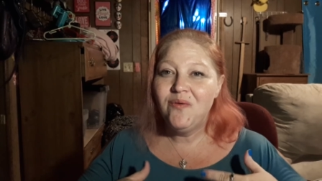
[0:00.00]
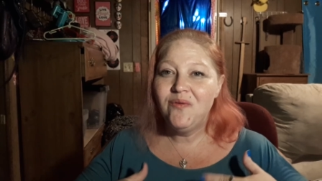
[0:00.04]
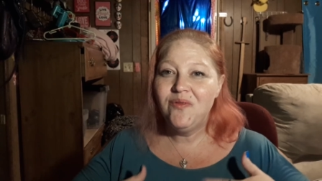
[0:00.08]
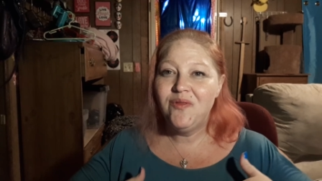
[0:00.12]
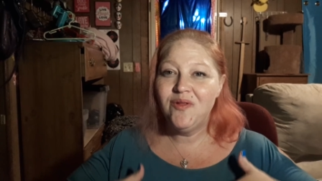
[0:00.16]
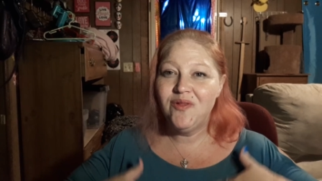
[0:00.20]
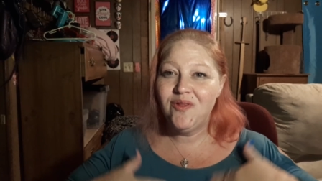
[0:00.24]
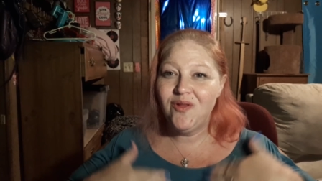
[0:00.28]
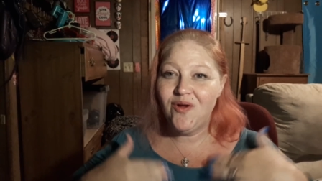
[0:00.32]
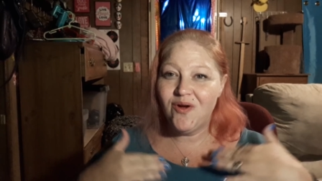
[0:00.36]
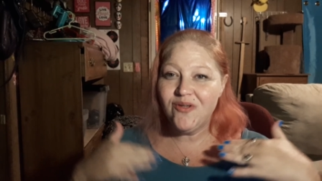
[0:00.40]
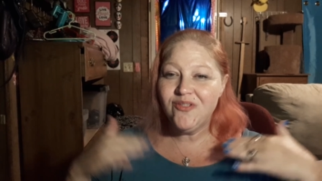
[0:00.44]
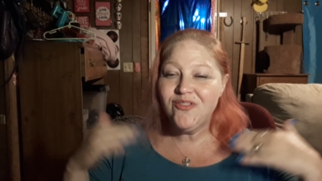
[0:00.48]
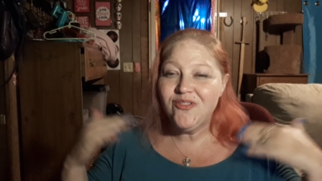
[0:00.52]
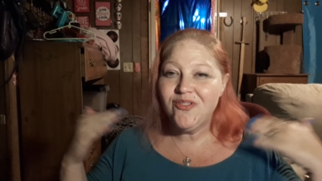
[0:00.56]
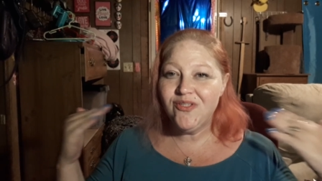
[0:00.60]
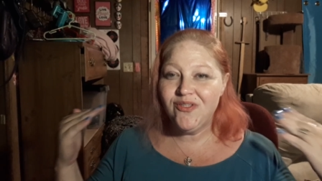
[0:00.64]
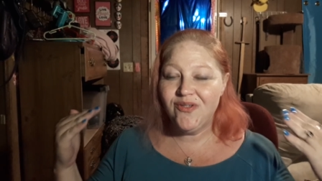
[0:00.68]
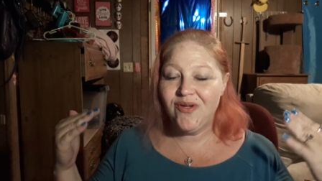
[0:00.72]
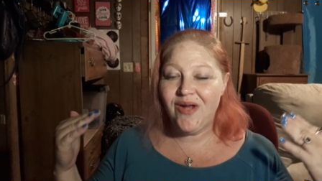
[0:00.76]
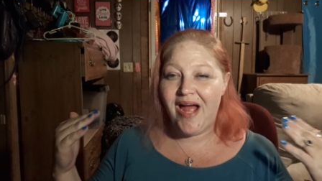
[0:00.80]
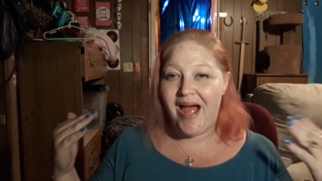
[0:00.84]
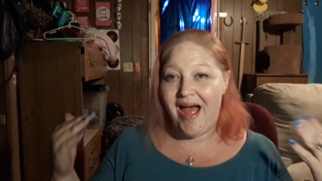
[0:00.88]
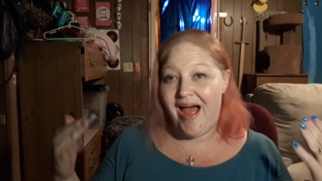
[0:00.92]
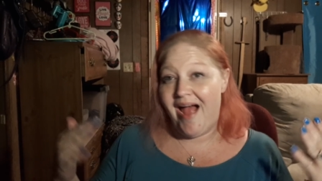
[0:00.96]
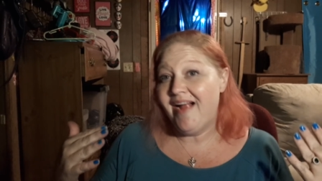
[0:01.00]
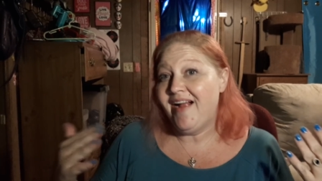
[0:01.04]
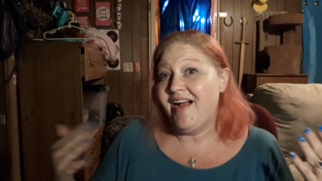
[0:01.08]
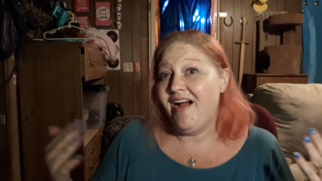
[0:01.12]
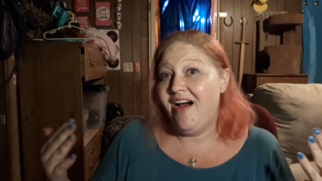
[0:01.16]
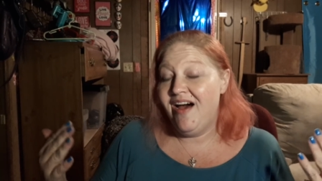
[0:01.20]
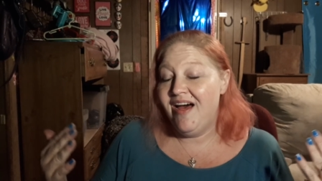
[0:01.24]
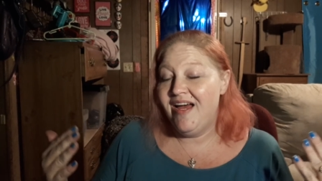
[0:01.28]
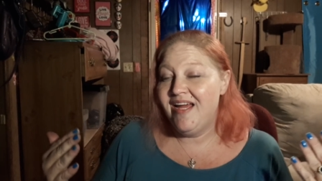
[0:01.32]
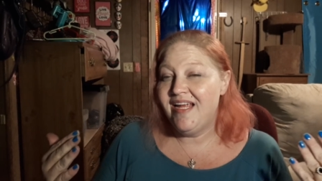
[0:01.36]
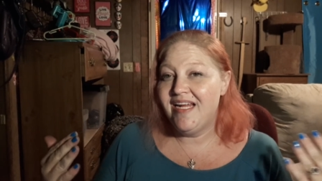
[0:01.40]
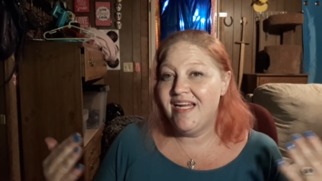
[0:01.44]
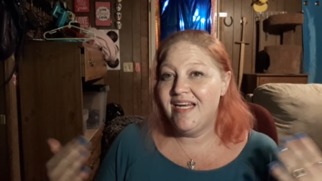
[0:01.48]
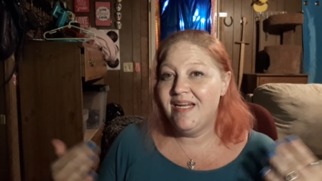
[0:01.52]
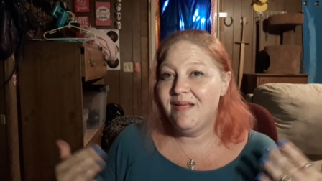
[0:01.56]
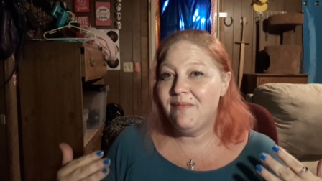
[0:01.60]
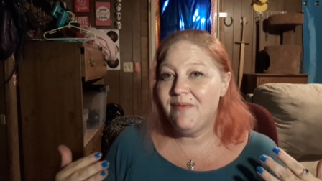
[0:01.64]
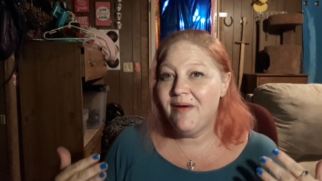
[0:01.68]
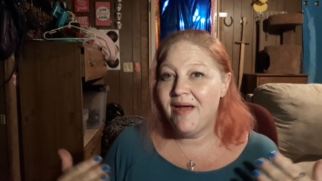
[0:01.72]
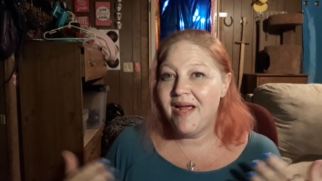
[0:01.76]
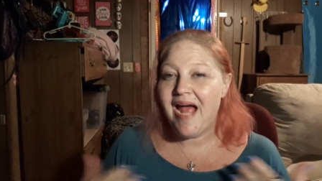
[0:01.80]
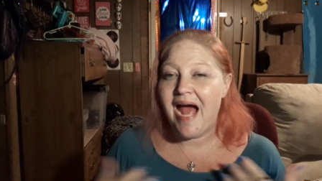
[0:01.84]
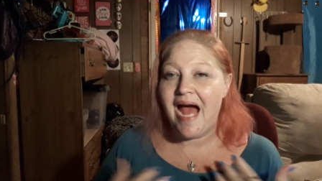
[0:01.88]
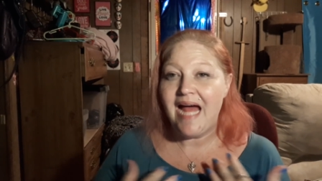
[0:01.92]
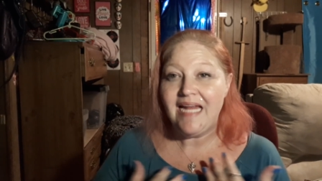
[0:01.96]
The larger I got,
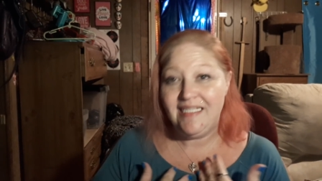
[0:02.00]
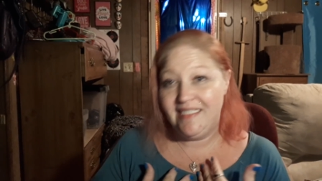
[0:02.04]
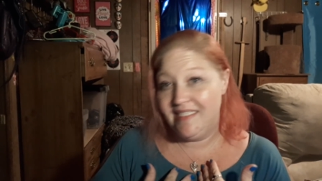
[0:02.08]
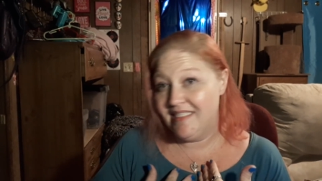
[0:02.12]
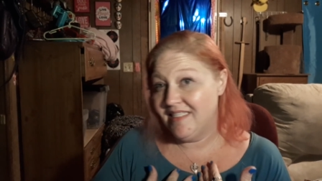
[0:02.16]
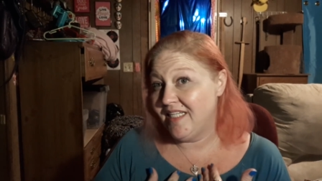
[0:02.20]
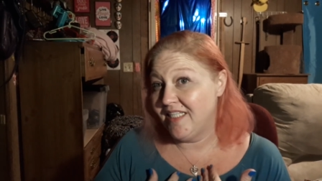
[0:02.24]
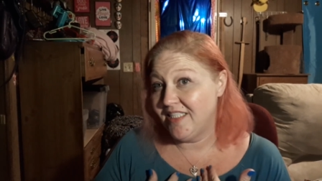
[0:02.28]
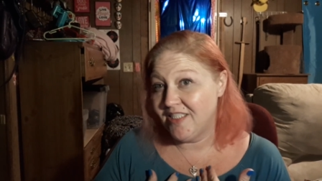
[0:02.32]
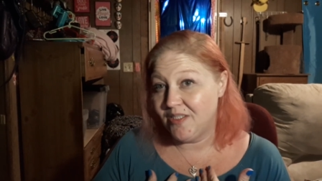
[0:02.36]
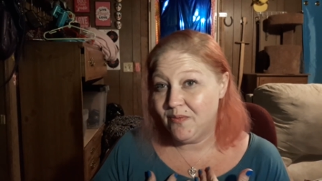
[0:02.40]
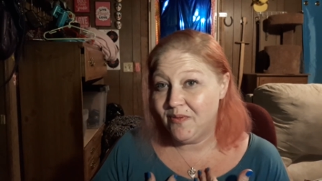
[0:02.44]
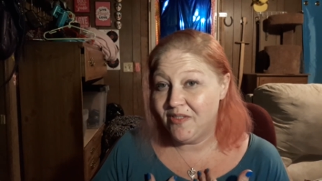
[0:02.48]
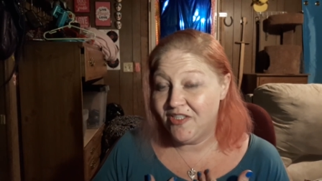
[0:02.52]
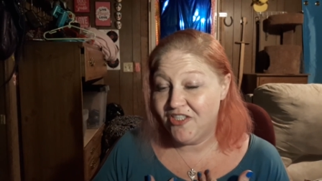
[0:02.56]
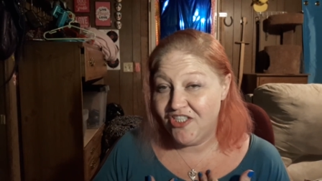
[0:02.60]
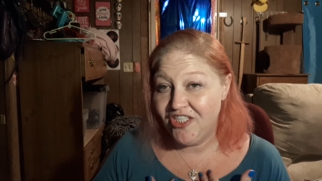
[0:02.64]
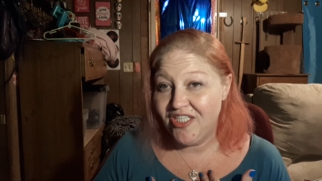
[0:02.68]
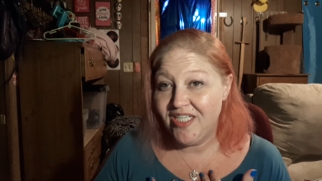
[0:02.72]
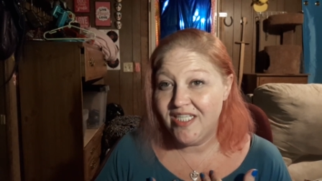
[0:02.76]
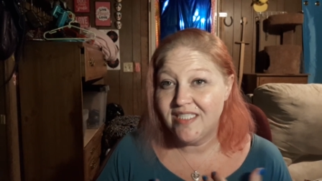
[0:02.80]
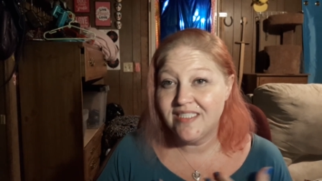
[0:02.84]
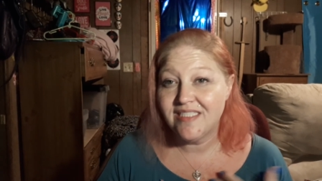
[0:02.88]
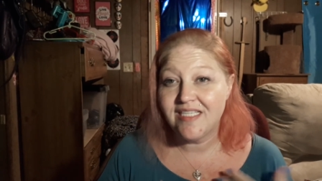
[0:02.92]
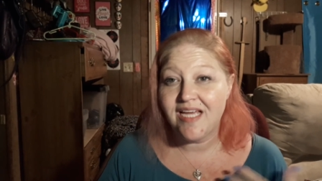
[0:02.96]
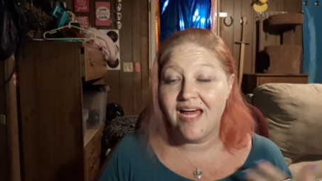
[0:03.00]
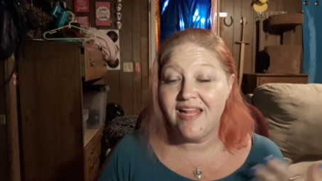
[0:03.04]
anyway, I didn't like to wear jeans.